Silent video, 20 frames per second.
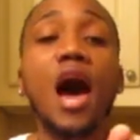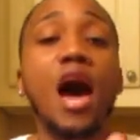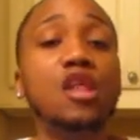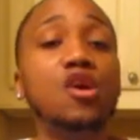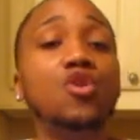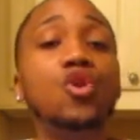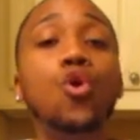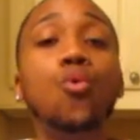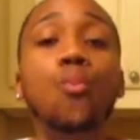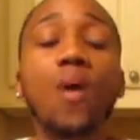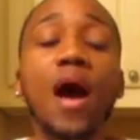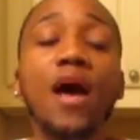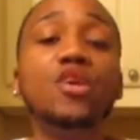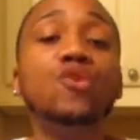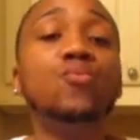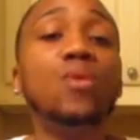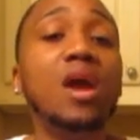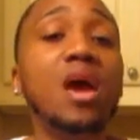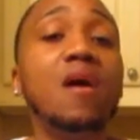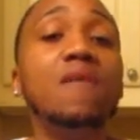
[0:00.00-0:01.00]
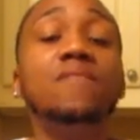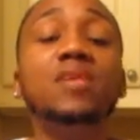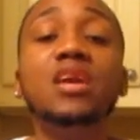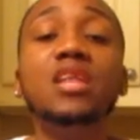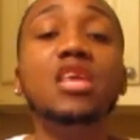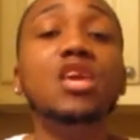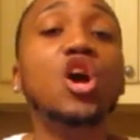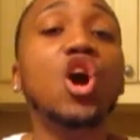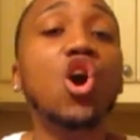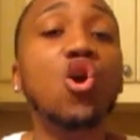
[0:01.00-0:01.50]
I don't know why you have
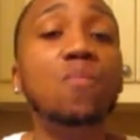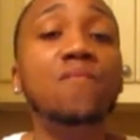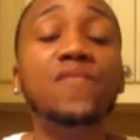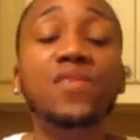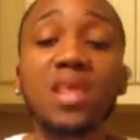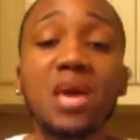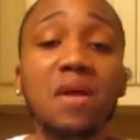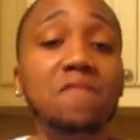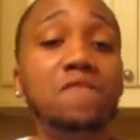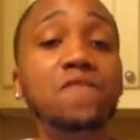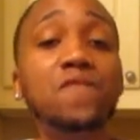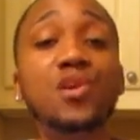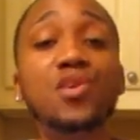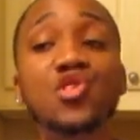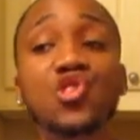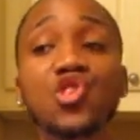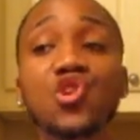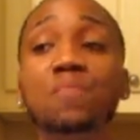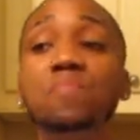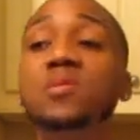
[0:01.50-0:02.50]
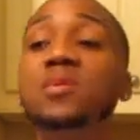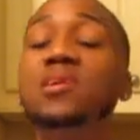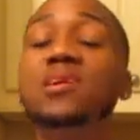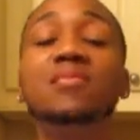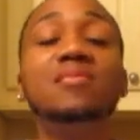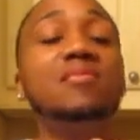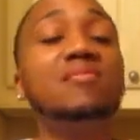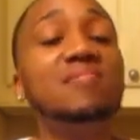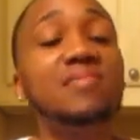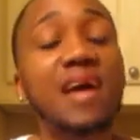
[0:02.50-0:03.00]
any hope for that friendship
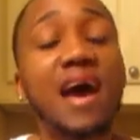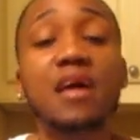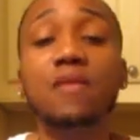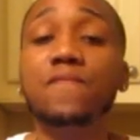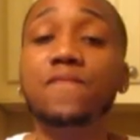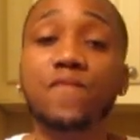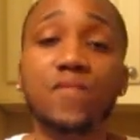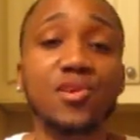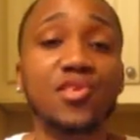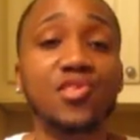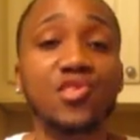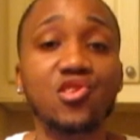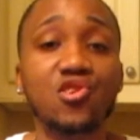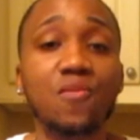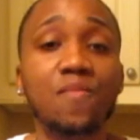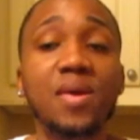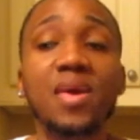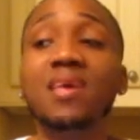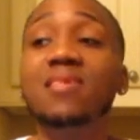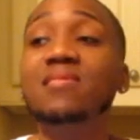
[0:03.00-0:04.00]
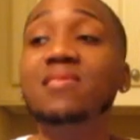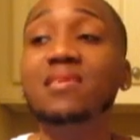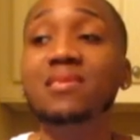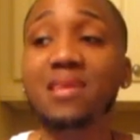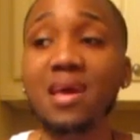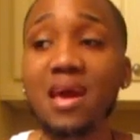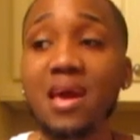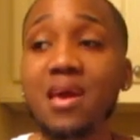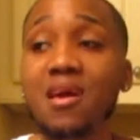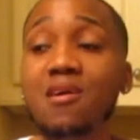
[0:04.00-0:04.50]
because it's not a friendship. It's a
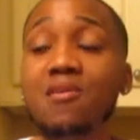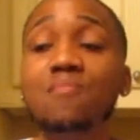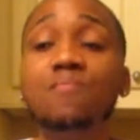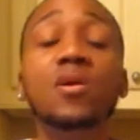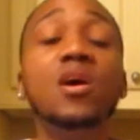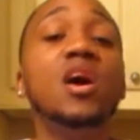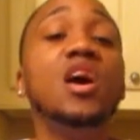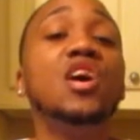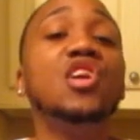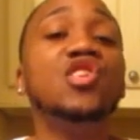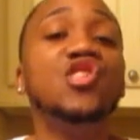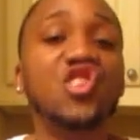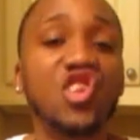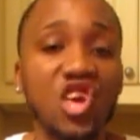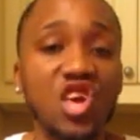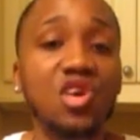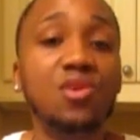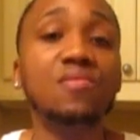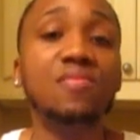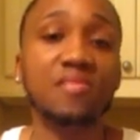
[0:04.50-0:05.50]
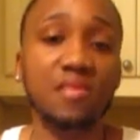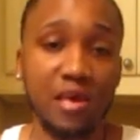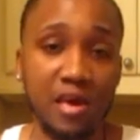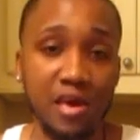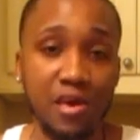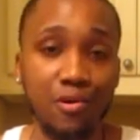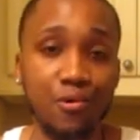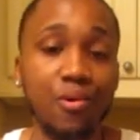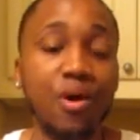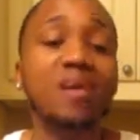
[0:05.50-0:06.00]
damn jail
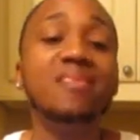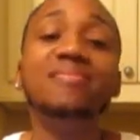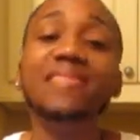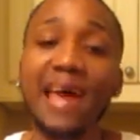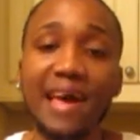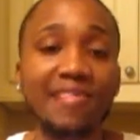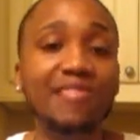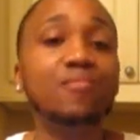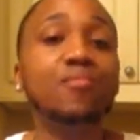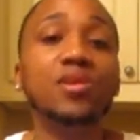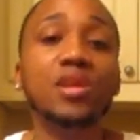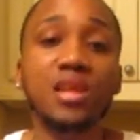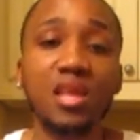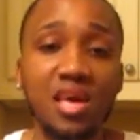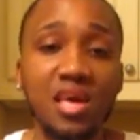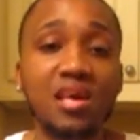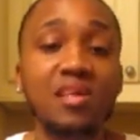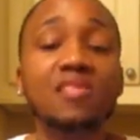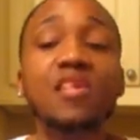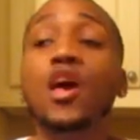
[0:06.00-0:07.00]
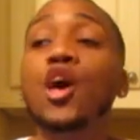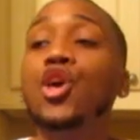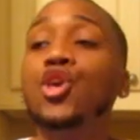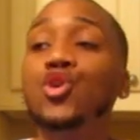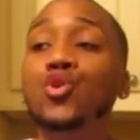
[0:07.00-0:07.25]
cell. That's what it is.